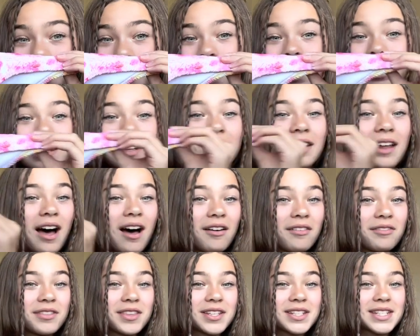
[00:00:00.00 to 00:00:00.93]
I
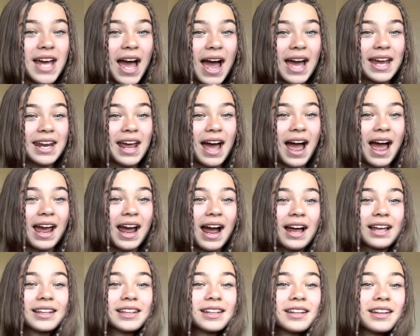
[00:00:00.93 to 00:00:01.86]
love the tie-dye,
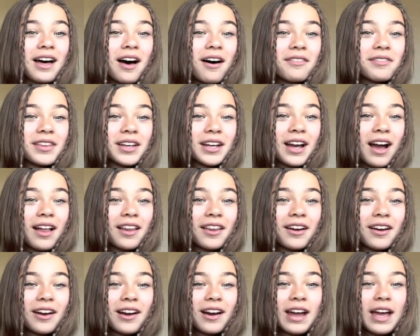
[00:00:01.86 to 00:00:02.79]
I love the
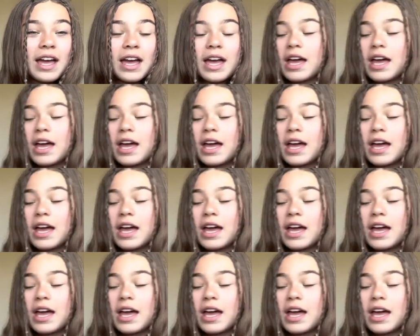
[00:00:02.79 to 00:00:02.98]
color.